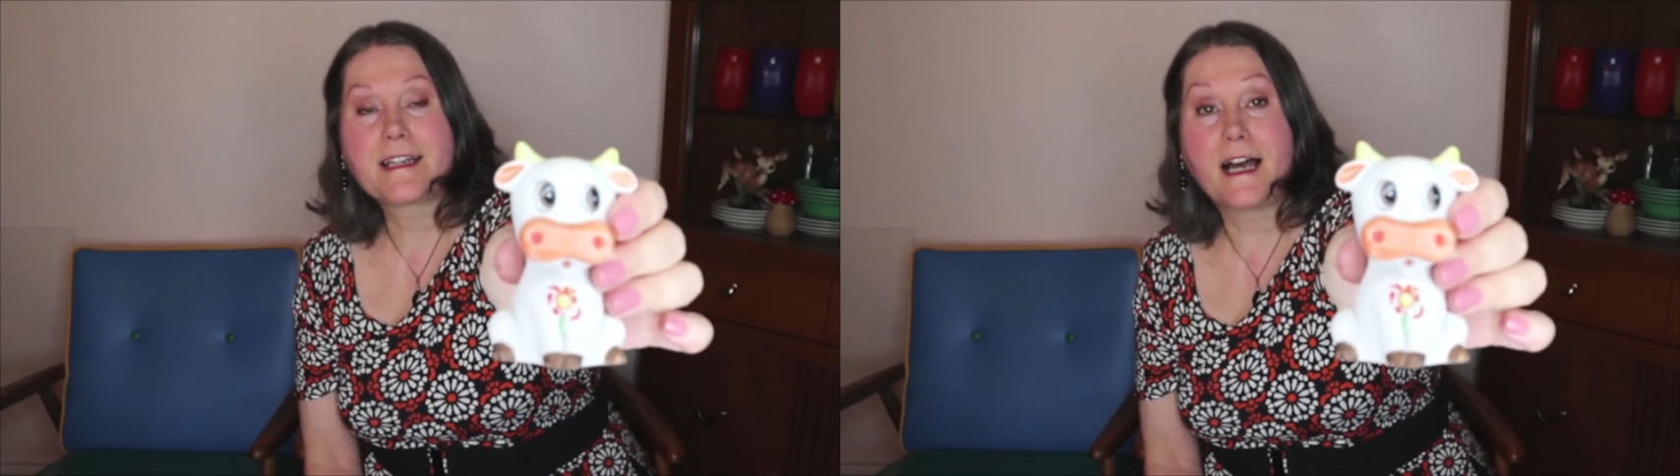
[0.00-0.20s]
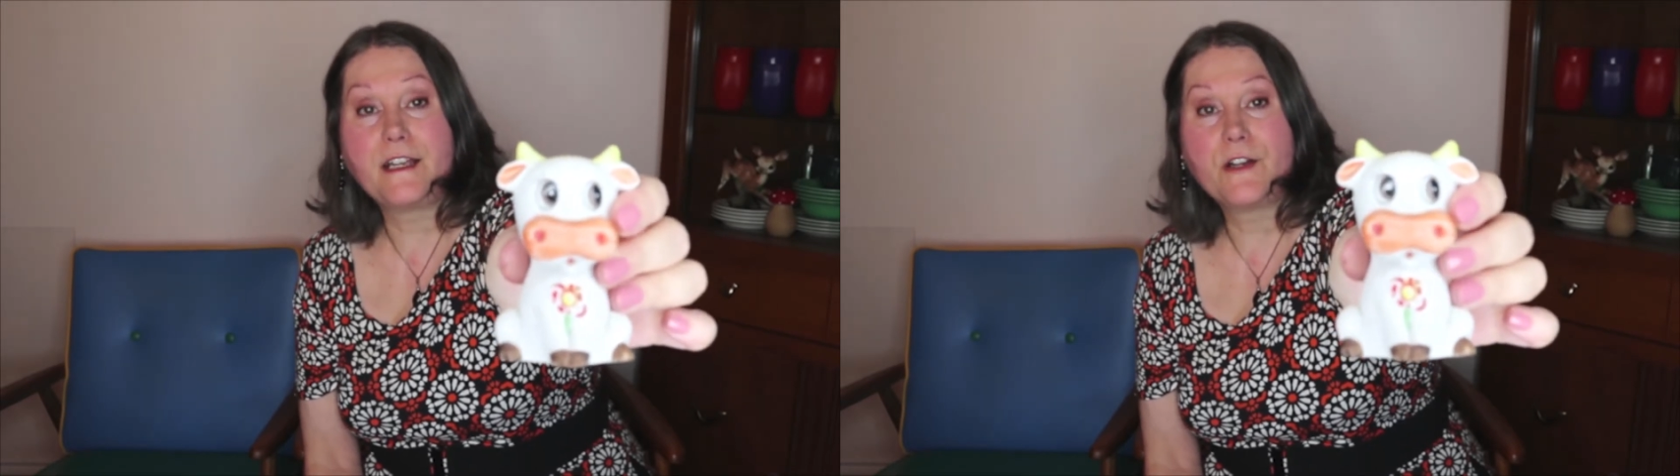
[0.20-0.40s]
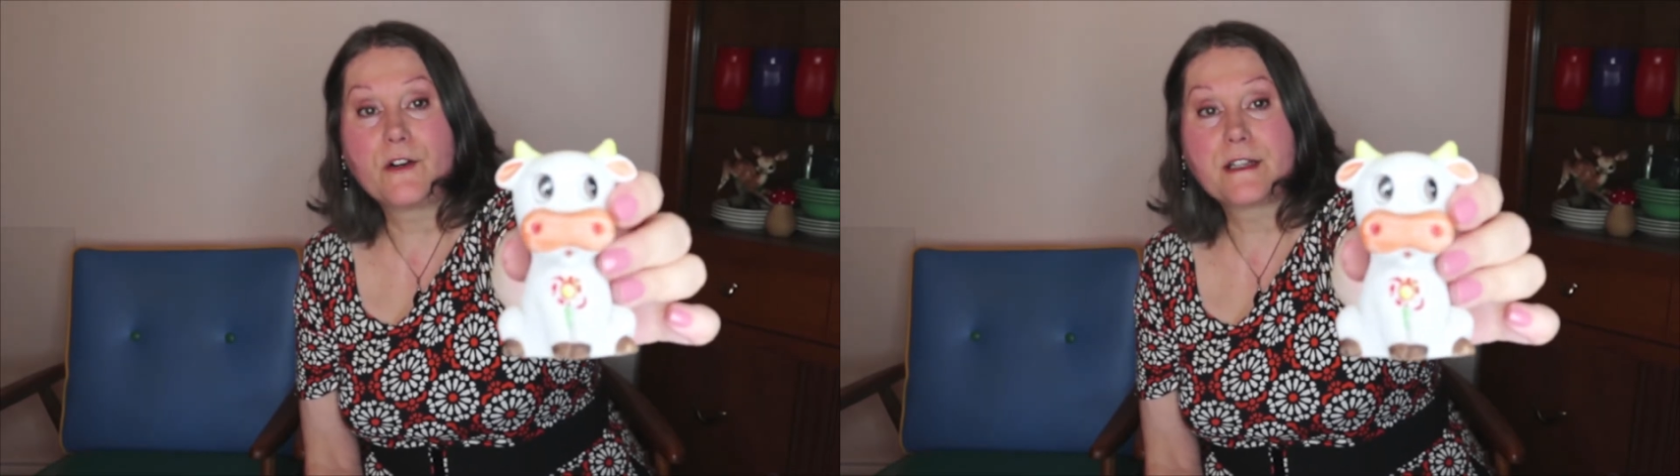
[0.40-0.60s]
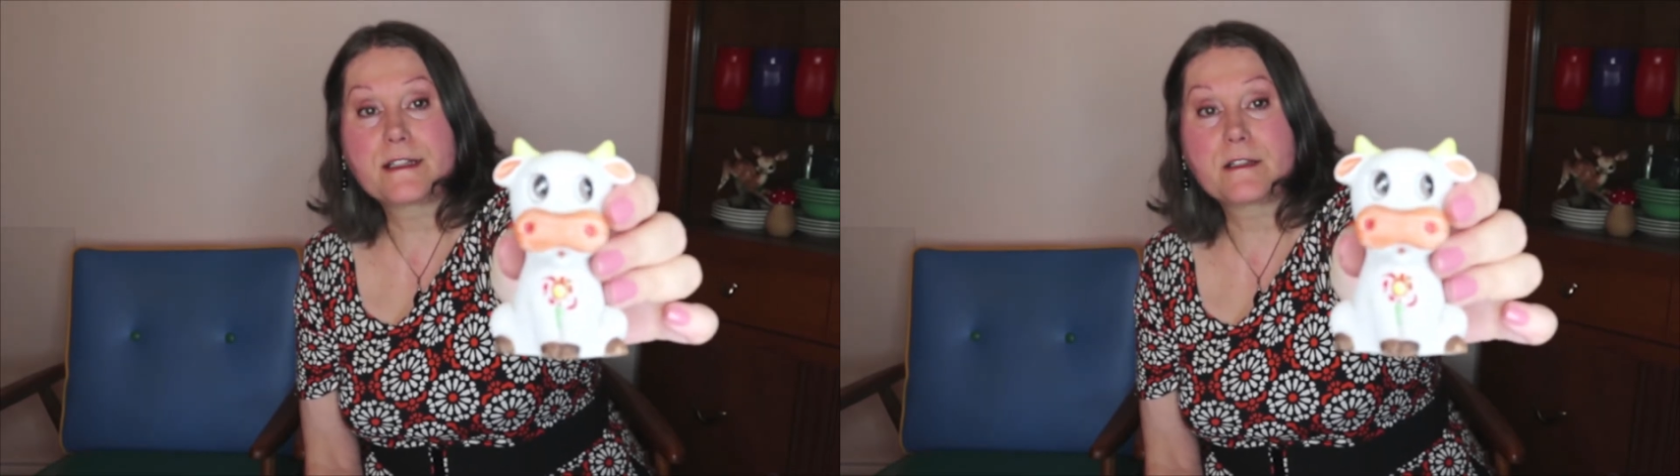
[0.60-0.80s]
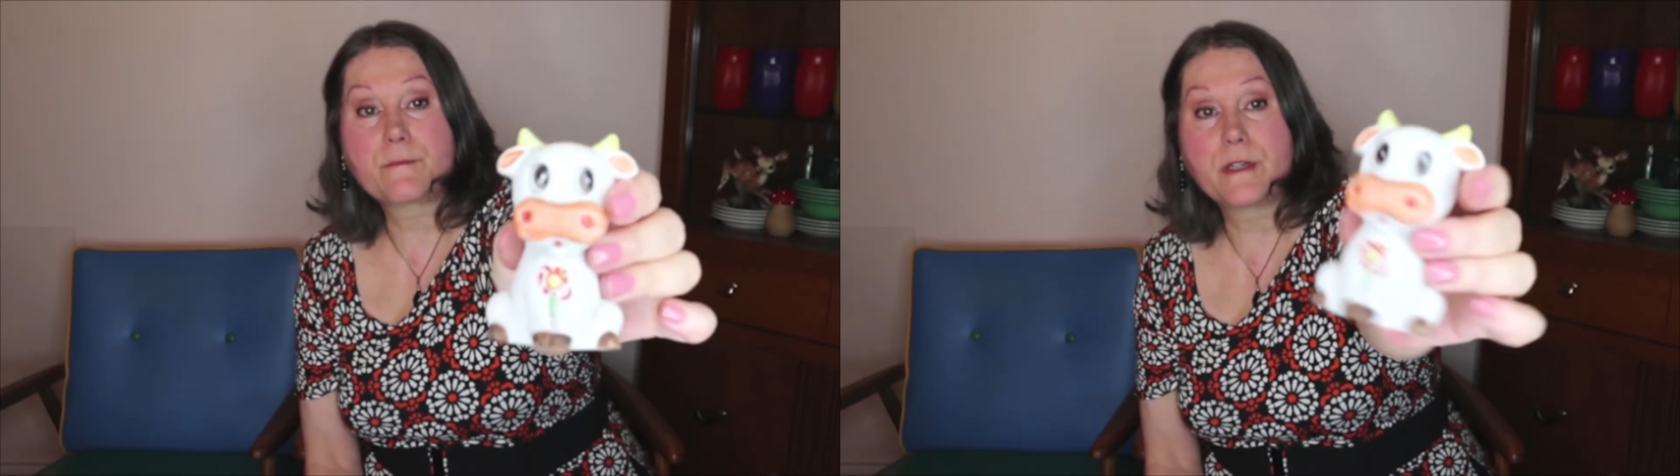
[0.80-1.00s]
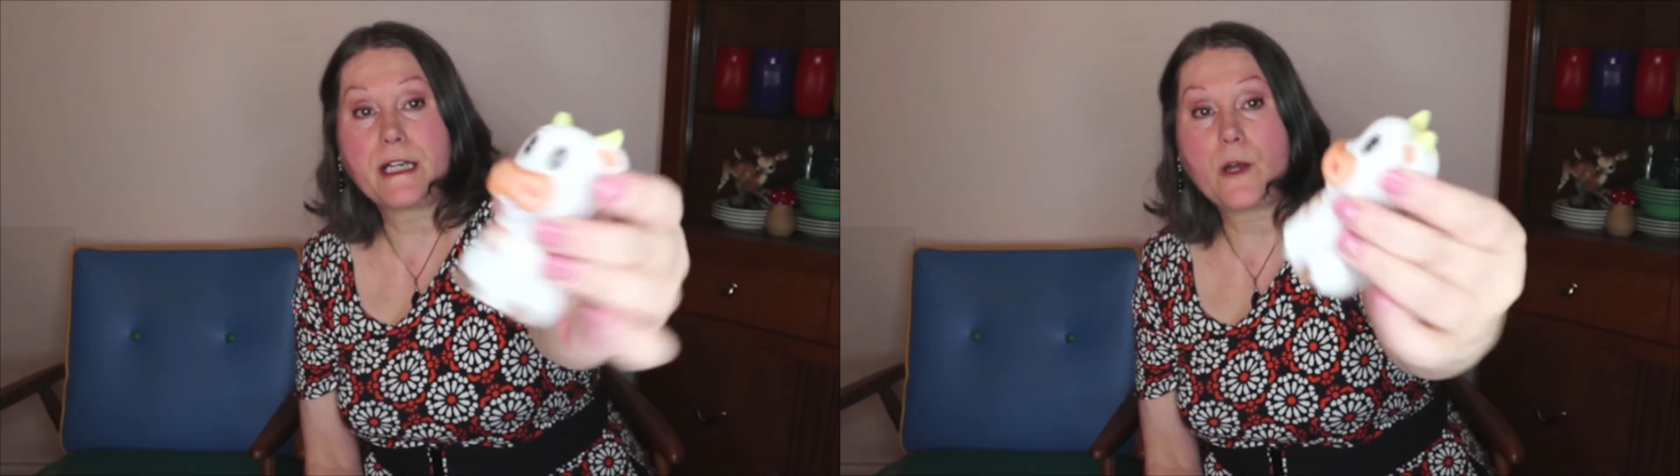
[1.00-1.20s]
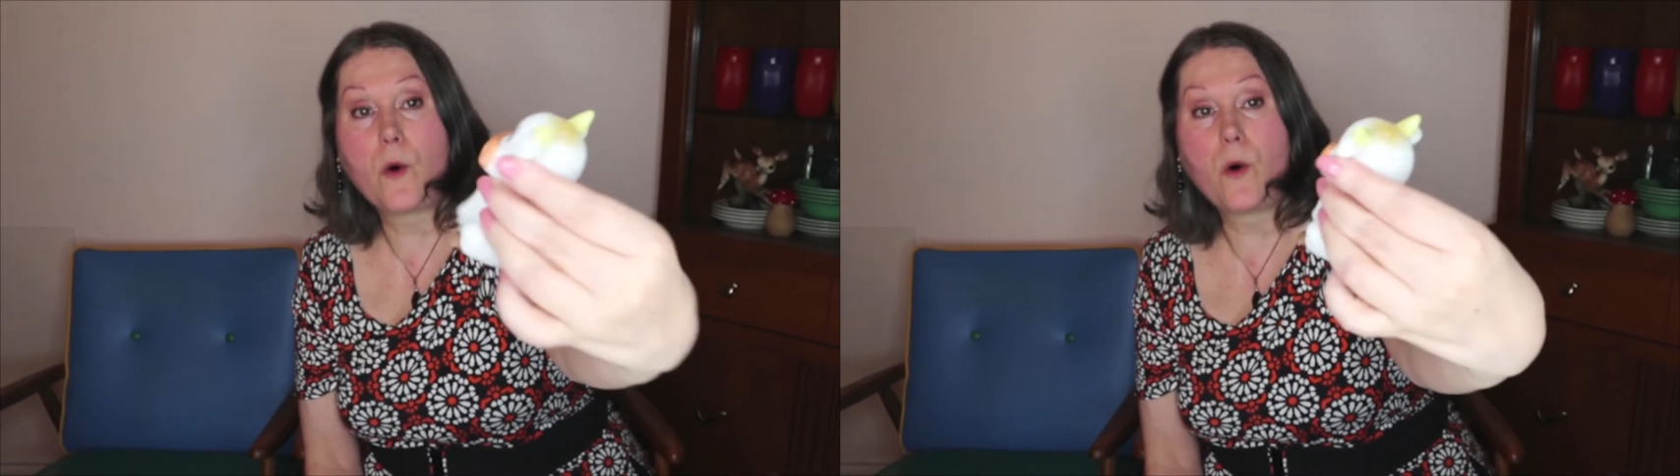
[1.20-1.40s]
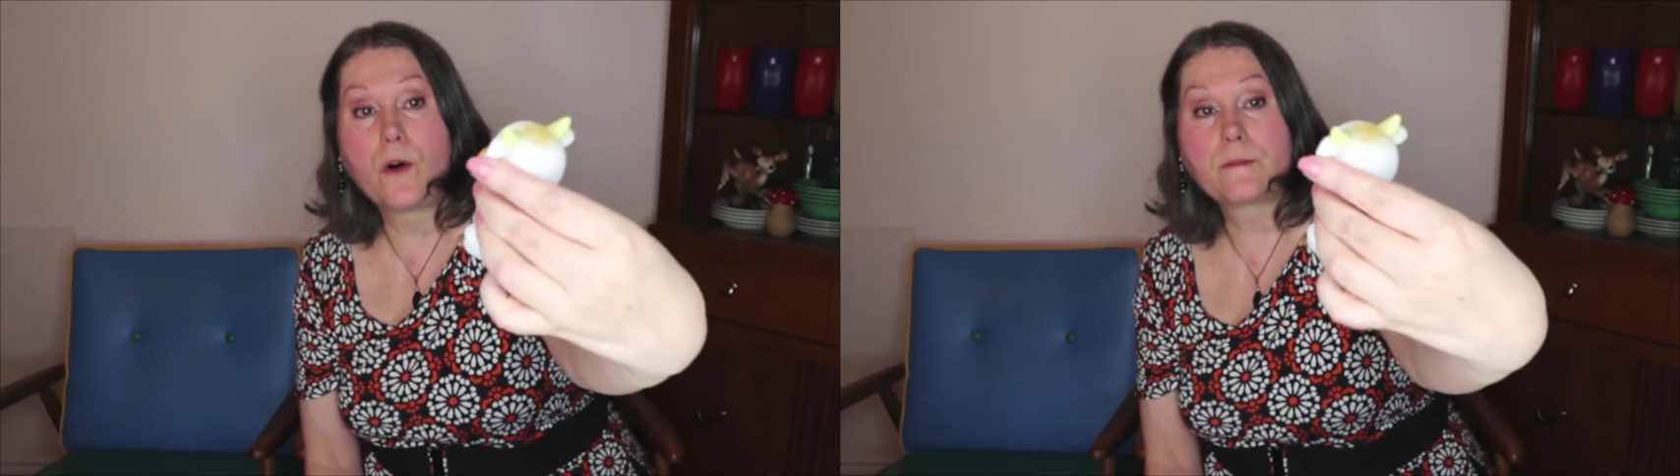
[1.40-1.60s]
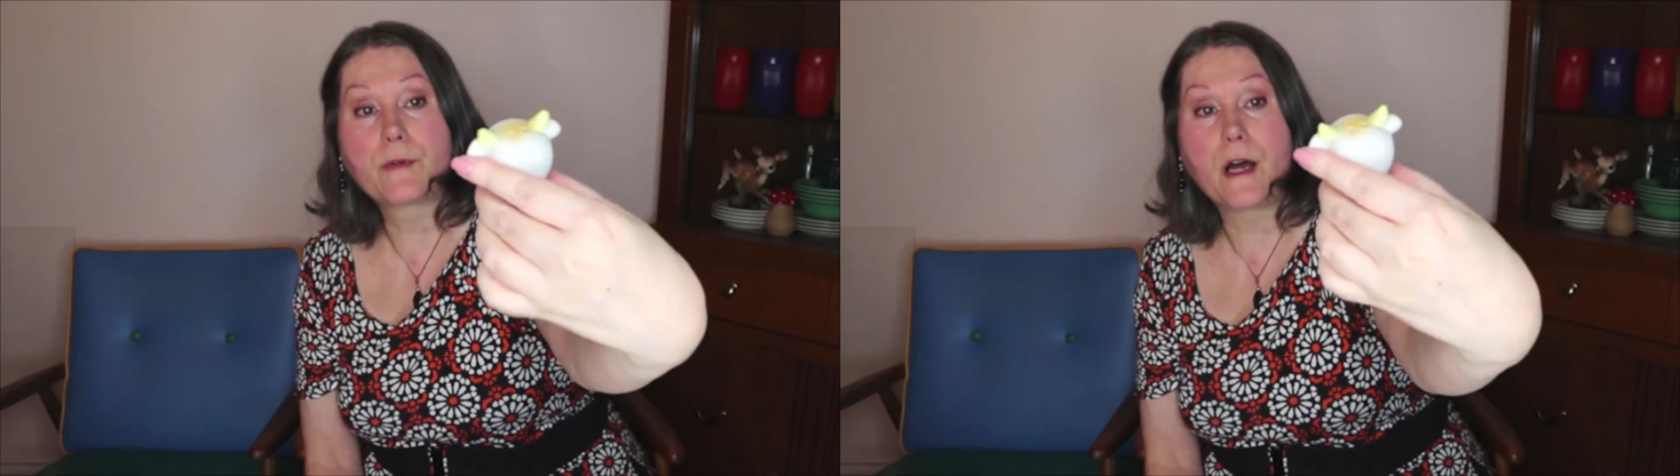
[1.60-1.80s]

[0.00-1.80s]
I know this is pretty old,